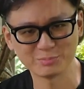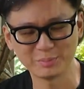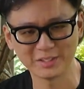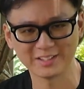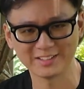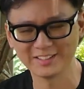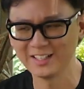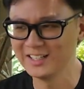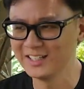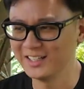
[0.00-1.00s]
been
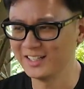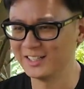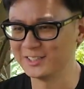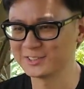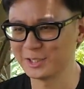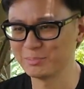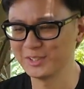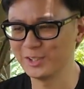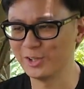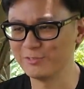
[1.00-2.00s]

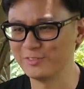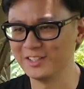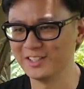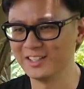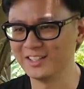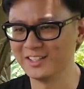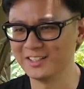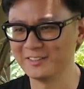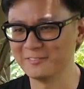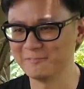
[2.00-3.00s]
something of
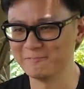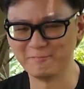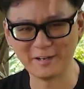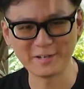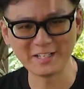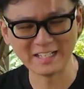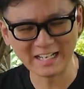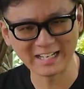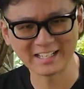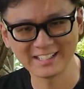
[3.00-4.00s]
a very
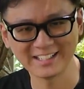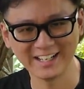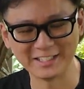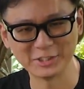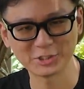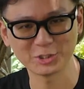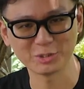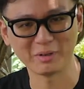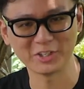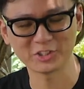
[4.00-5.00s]
late addition to
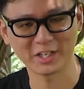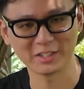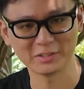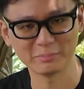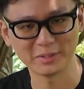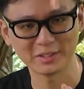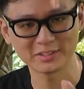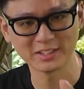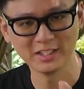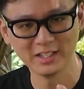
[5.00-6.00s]
my channel
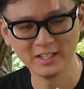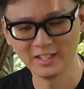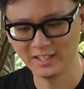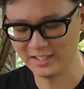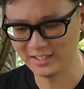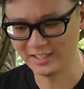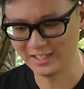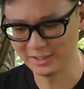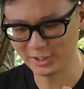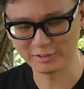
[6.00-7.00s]
because
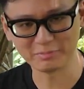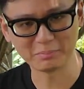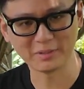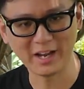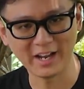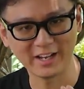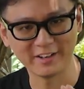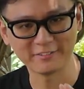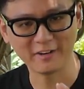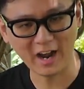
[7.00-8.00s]
a lot of people
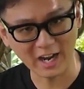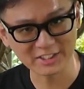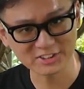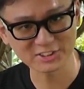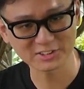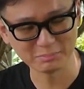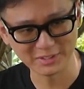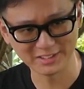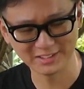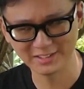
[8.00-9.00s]
have asked
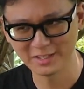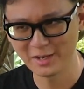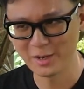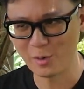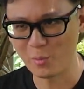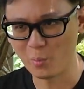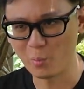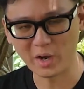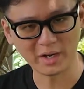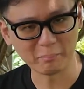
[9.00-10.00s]
me
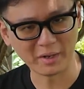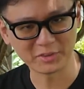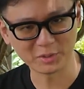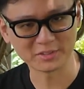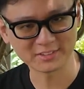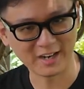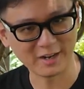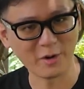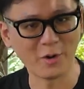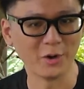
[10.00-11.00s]
what my thoughts
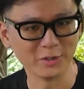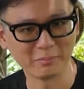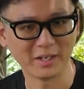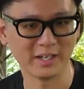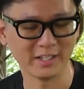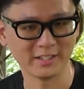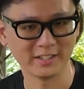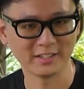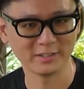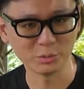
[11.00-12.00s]
are on
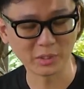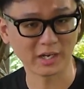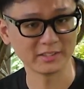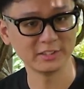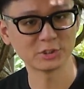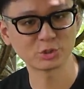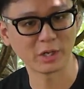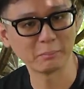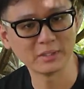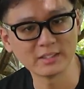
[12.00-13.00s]
my Ducati
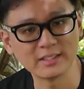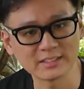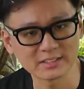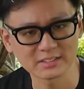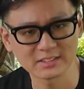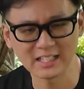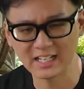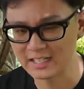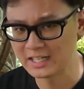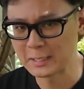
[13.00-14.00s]
Scrambler Desert Sled